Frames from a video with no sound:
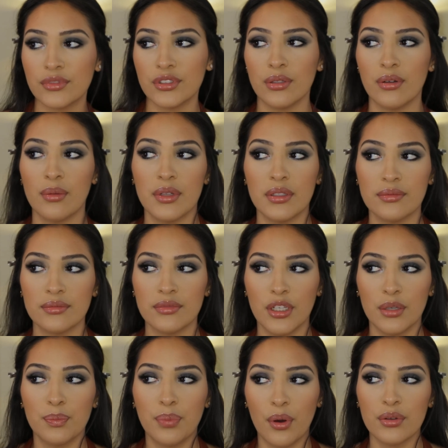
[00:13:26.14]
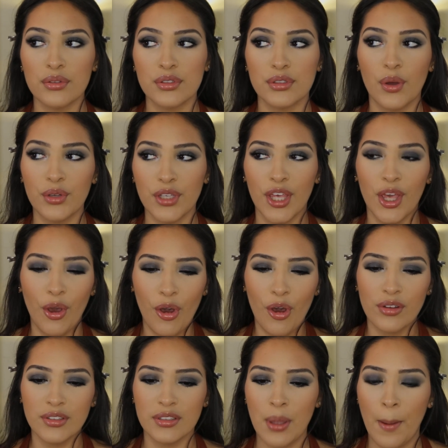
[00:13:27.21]
See what I mean? They're both so
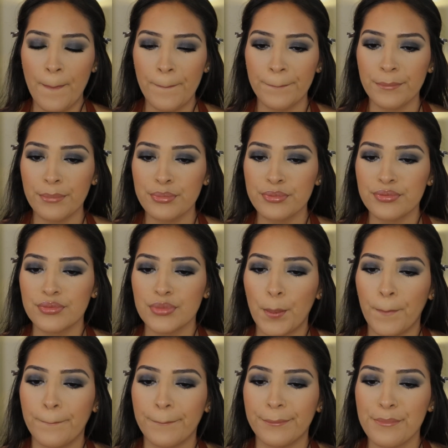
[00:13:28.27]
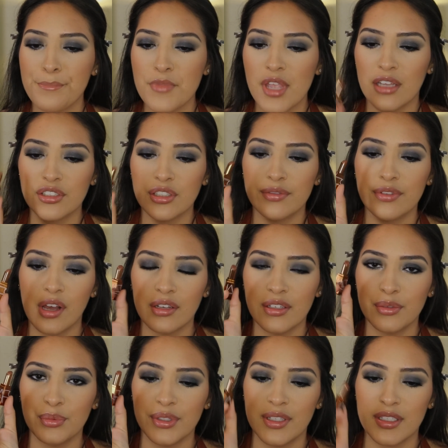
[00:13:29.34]
cute! I should have gone in
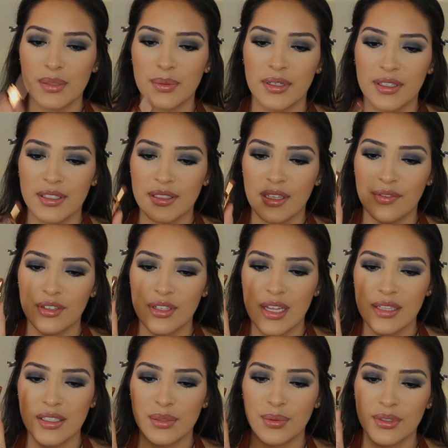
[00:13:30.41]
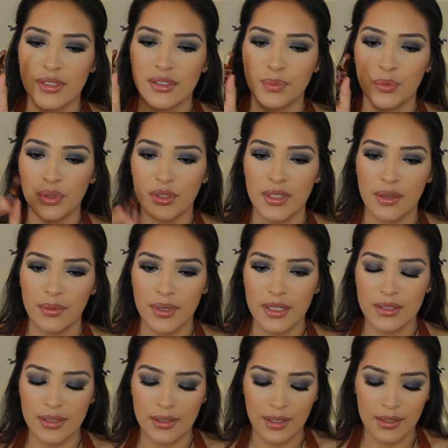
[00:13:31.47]
with this one because I feel like this one is more
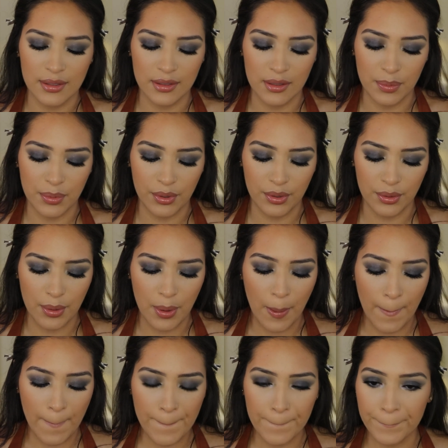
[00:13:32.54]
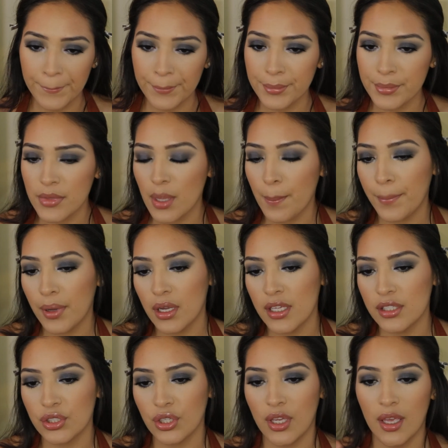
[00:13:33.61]
lightweight than the lip oil. But
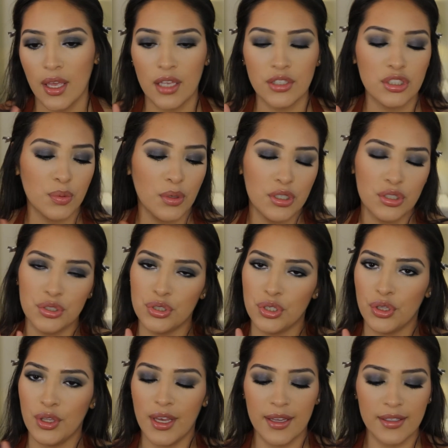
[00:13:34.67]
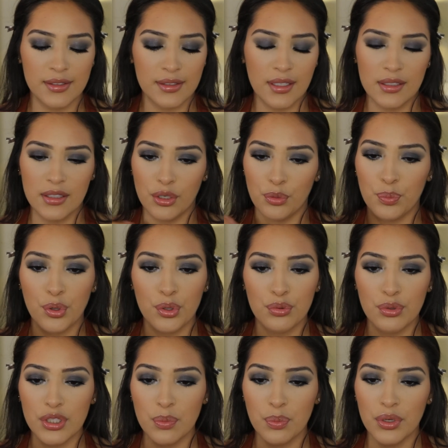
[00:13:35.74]
it's okay. I just wanted to show you guys that they're both
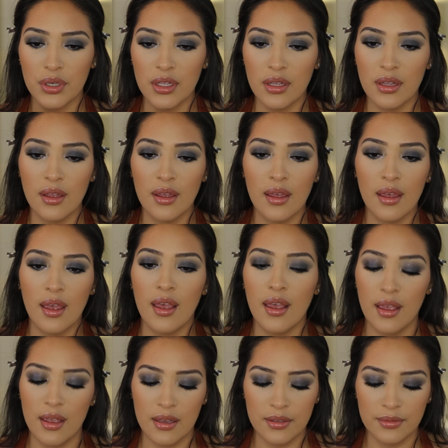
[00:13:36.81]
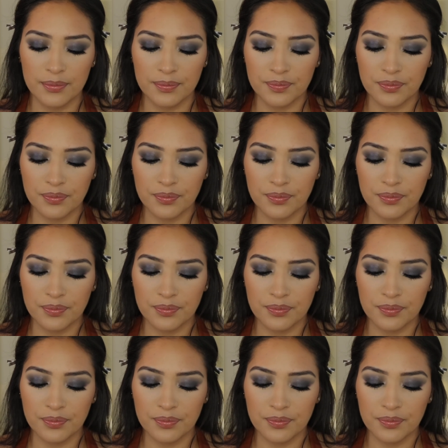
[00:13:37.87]
really pretty and